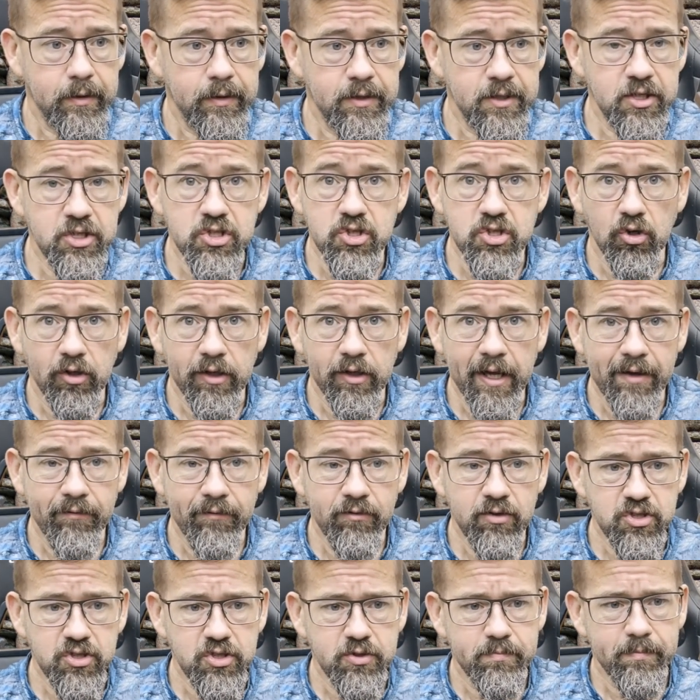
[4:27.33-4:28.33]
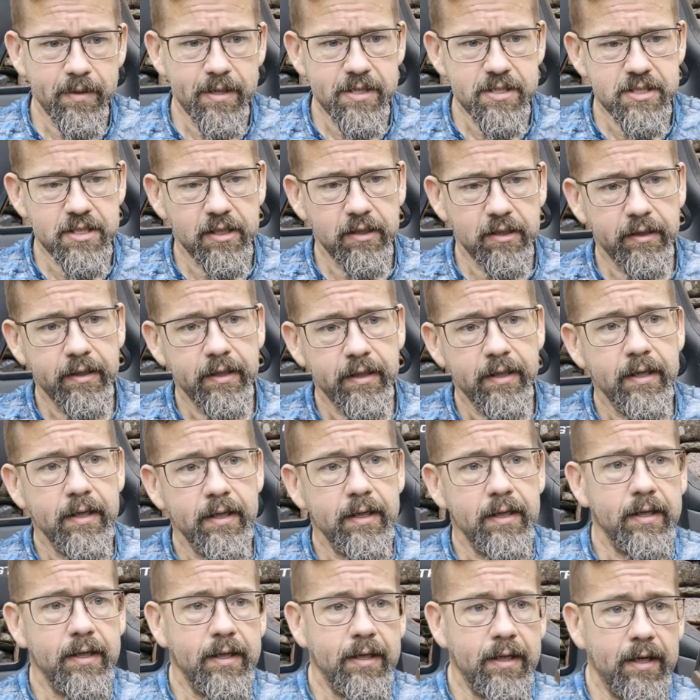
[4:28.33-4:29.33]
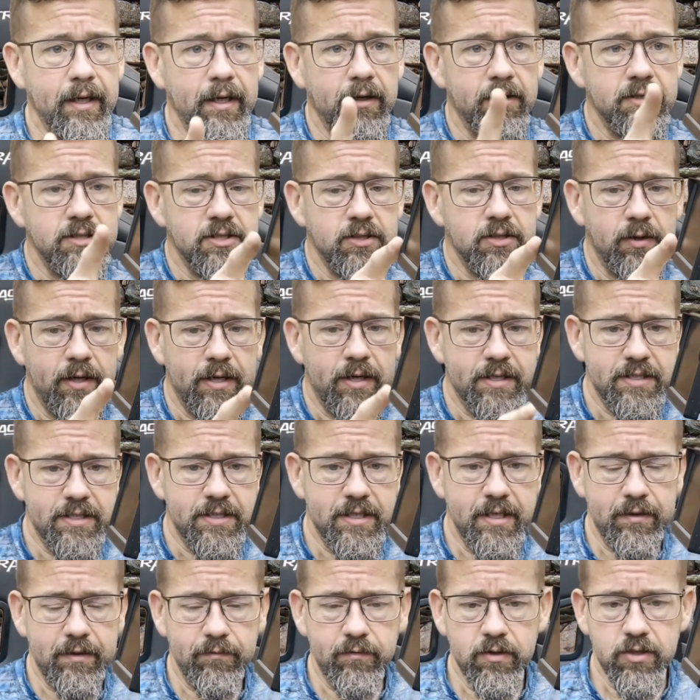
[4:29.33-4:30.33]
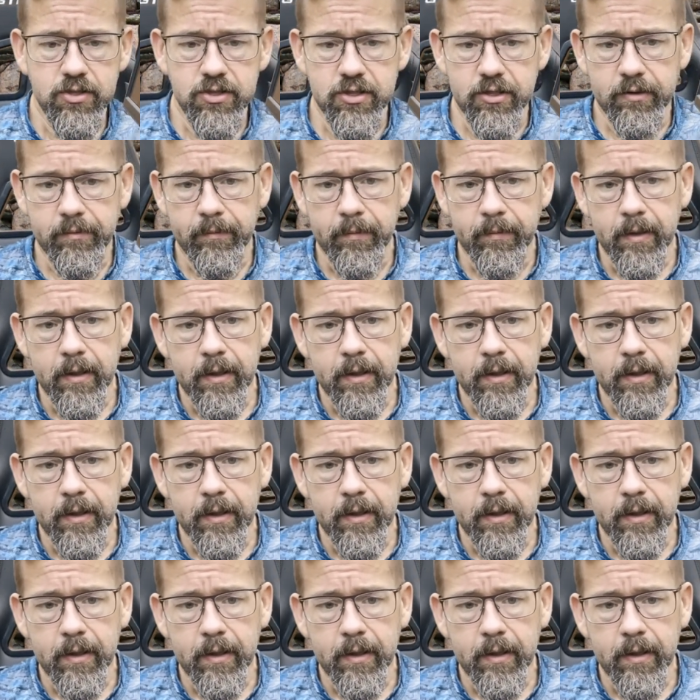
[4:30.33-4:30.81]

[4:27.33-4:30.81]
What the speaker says: digital night vision, basically. And it also has day vision.